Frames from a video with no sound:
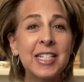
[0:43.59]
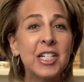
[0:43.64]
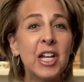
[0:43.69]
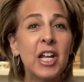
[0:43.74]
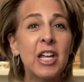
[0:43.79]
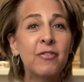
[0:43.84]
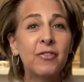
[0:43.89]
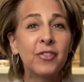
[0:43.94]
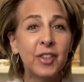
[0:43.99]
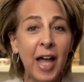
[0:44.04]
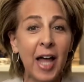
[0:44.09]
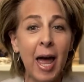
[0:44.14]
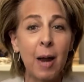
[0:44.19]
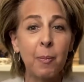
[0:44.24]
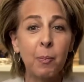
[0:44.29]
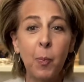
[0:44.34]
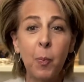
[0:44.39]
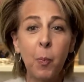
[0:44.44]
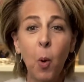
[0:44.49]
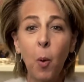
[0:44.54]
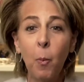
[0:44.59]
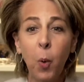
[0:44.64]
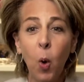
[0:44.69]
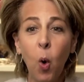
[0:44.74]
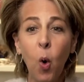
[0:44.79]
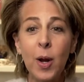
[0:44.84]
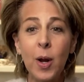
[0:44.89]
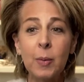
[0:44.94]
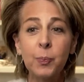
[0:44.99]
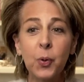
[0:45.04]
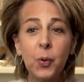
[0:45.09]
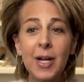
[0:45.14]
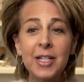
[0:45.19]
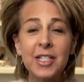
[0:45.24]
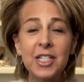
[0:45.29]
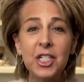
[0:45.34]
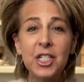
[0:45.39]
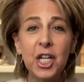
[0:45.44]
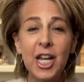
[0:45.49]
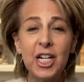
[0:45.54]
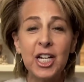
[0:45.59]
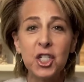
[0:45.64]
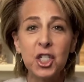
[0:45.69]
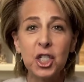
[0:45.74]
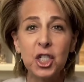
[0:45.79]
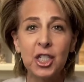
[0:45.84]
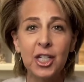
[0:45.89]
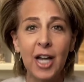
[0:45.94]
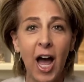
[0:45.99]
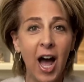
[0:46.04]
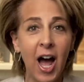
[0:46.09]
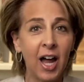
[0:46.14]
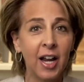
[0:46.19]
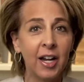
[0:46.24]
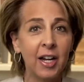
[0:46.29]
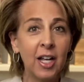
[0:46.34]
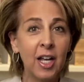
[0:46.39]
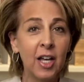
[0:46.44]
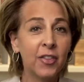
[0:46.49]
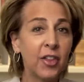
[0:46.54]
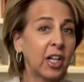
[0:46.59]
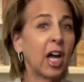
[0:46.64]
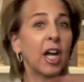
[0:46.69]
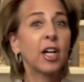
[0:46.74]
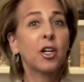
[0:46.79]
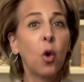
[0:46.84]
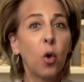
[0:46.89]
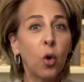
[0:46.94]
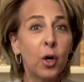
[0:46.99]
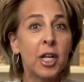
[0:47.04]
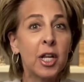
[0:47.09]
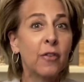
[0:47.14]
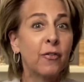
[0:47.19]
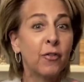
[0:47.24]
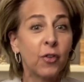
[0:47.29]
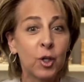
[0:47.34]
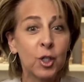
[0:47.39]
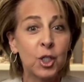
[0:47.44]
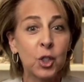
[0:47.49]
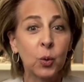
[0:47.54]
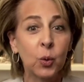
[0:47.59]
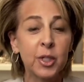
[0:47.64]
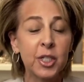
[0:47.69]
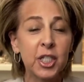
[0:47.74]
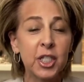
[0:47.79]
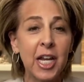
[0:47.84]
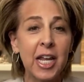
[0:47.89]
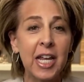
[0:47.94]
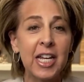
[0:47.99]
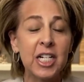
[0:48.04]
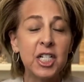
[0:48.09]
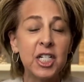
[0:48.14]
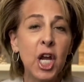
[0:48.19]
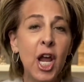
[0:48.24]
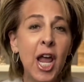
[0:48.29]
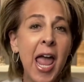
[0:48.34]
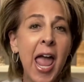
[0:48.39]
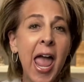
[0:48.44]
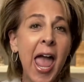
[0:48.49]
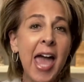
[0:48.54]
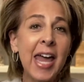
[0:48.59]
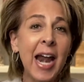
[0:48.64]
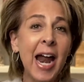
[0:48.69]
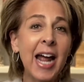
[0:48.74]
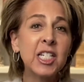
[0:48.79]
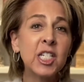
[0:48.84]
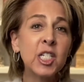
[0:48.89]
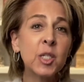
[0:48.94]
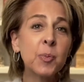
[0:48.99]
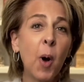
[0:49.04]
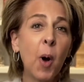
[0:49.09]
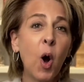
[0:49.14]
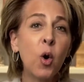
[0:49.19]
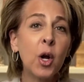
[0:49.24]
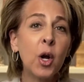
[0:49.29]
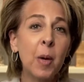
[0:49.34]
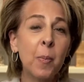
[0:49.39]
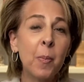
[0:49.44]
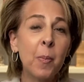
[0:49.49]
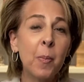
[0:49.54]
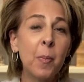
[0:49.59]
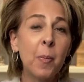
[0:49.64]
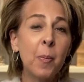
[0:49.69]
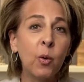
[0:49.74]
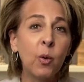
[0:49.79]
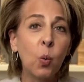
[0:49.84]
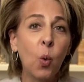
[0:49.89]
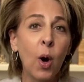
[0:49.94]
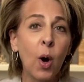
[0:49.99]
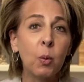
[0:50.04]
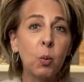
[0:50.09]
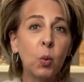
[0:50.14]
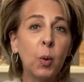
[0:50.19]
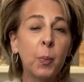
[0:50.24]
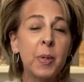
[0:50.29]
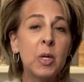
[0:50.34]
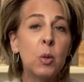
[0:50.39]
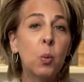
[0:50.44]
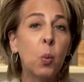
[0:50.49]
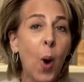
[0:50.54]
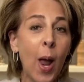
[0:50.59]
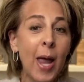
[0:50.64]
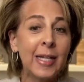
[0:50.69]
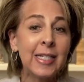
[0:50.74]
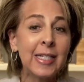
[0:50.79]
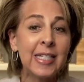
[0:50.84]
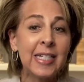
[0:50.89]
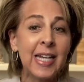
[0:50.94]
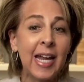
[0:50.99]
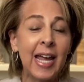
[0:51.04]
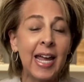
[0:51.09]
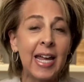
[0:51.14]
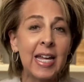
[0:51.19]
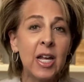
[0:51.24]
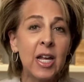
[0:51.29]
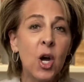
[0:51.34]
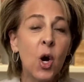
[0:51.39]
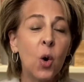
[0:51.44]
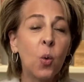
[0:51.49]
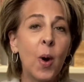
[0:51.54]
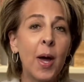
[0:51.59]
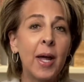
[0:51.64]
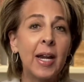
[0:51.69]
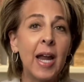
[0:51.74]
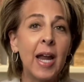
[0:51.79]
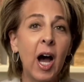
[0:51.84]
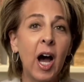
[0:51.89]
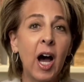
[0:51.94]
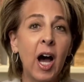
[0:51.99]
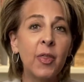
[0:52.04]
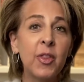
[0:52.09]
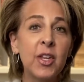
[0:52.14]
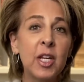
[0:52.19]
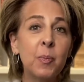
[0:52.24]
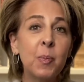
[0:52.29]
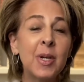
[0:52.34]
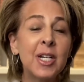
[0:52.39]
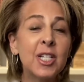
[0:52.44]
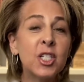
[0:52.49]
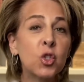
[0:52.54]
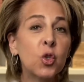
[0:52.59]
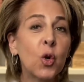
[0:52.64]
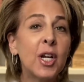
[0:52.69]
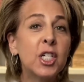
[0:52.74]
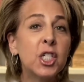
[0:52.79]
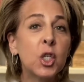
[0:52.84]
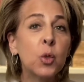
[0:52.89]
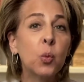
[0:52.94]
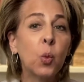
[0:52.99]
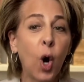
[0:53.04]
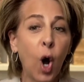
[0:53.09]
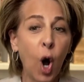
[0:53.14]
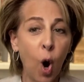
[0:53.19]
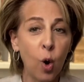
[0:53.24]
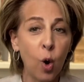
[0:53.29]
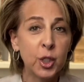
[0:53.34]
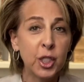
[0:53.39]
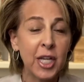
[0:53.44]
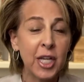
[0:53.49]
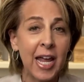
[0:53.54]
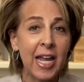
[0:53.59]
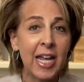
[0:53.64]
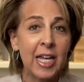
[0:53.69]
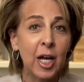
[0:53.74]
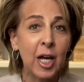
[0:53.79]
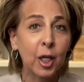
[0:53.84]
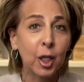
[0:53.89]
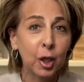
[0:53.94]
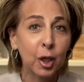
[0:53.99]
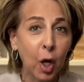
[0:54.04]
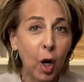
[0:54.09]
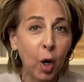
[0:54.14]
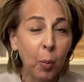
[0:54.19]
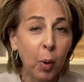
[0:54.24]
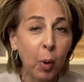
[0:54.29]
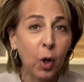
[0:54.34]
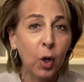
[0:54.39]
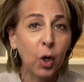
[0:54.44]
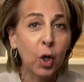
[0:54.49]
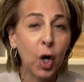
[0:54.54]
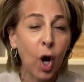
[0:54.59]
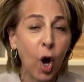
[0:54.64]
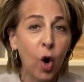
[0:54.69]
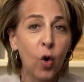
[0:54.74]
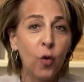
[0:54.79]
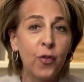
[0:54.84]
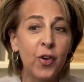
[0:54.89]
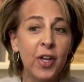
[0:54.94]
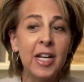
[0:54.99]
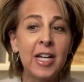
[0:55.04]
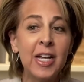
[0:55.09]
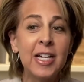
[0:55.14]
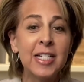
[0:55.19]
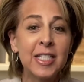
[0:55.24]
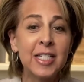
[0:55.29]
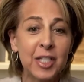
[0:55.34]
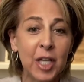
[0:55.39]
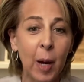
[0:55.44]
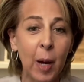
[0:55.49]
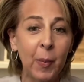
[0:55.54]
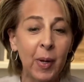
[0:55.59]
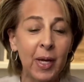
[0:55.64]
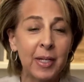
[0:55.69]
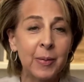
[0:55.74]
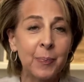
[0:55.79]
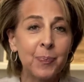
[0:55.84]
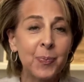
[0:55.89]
a flat point presentation on the Concordia virtual stage. And I spoke about what will be Wednesday when the administration will host a global COVID summit.